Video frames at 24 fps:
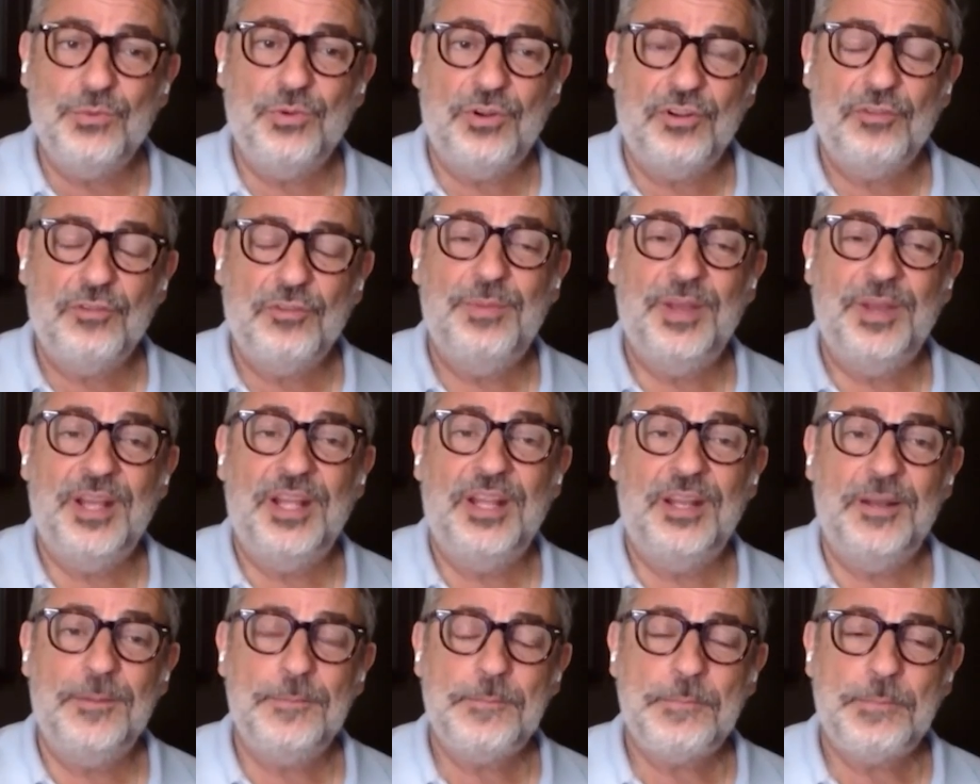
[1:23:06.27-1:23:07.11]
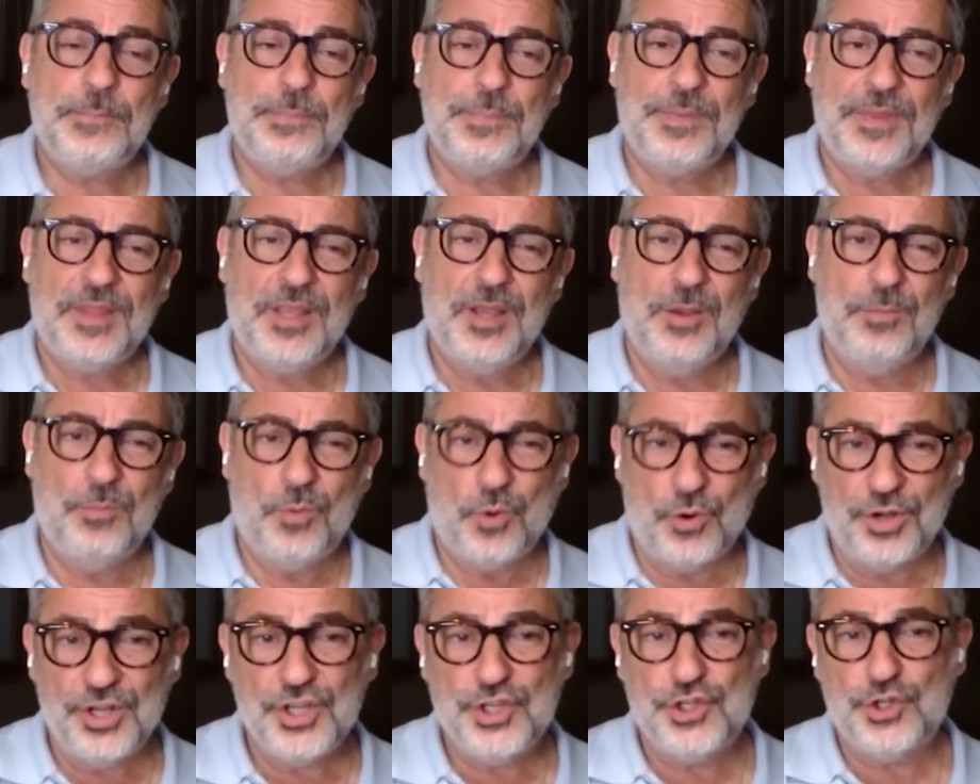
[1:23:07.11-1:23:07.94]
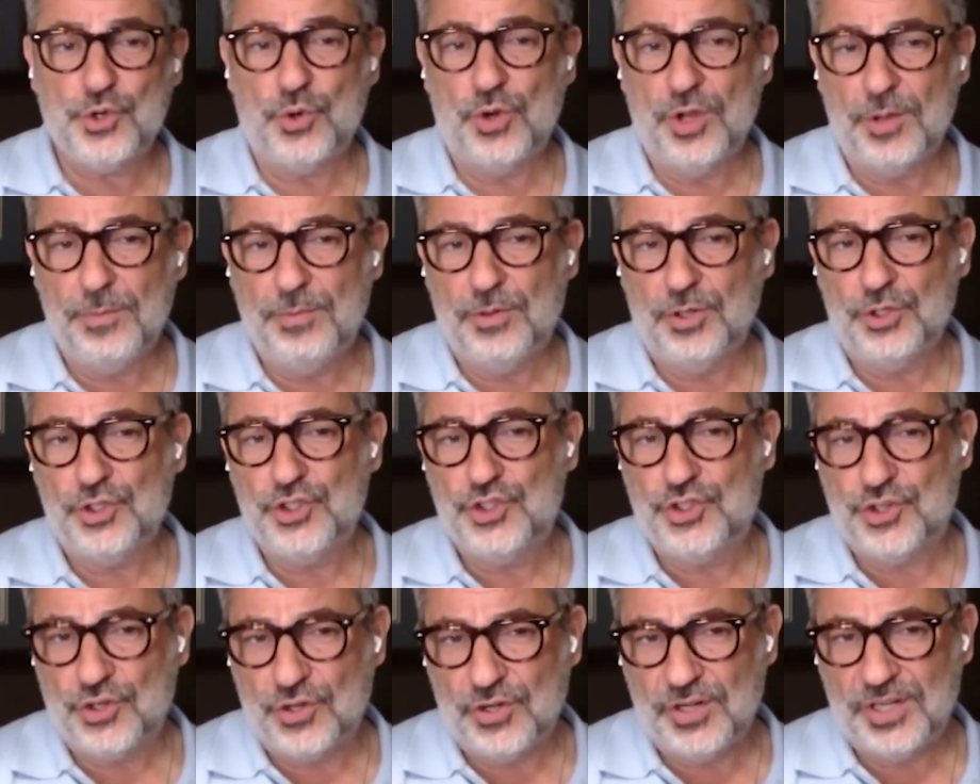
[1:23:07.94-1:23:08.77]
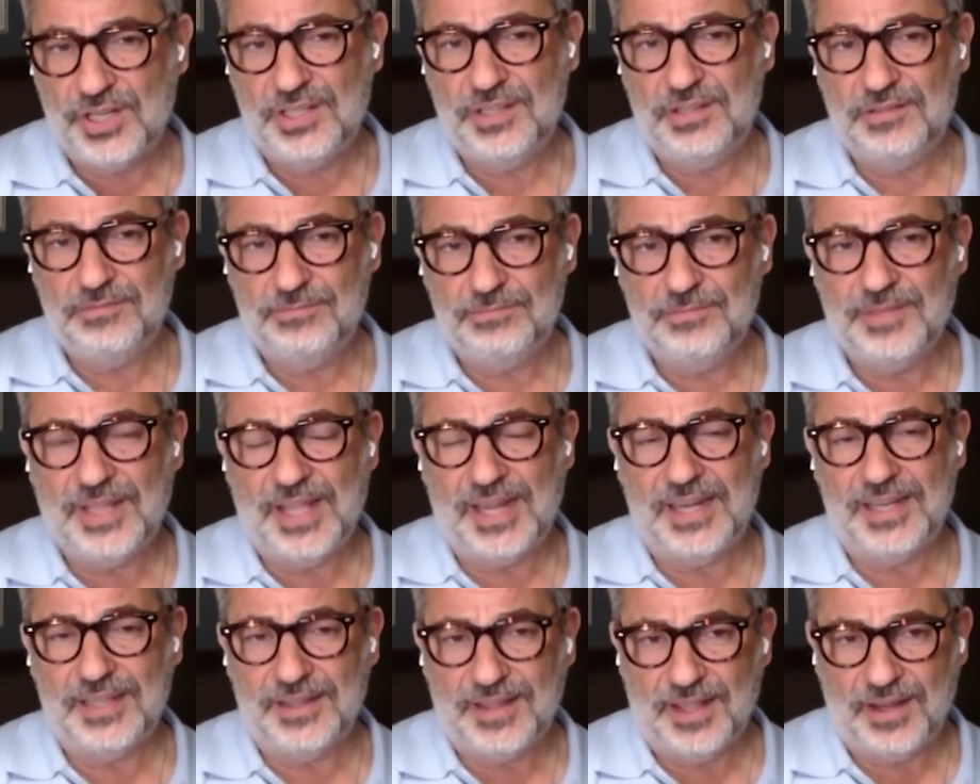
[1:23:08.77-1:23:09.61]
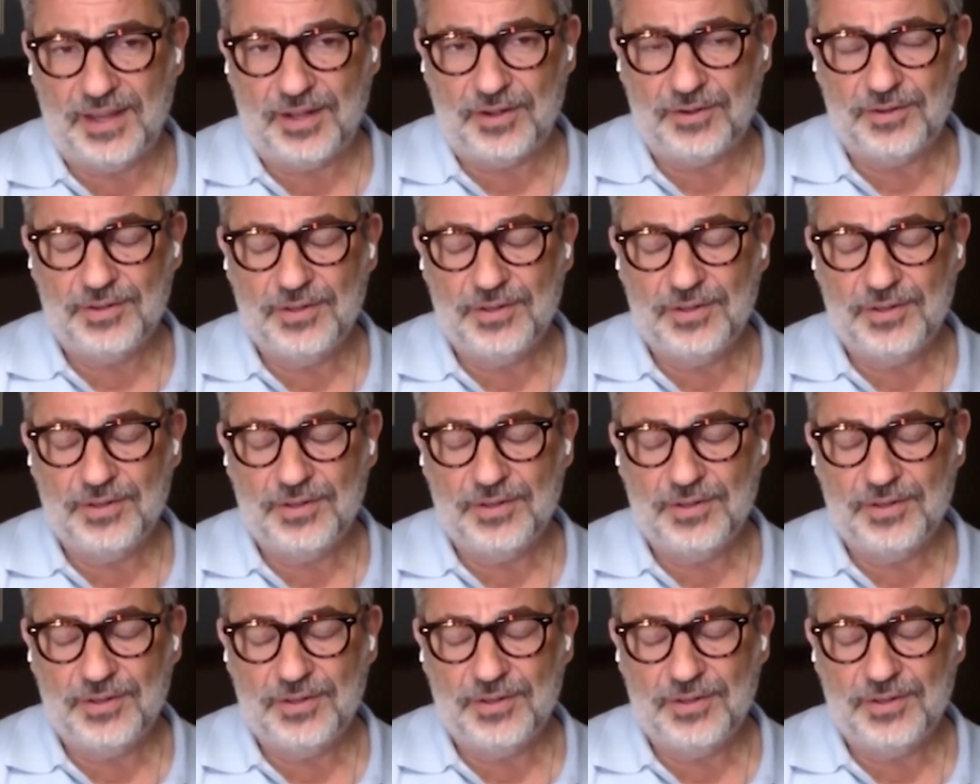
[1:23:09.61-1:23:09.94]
would have been a more enjoyable journey getting there.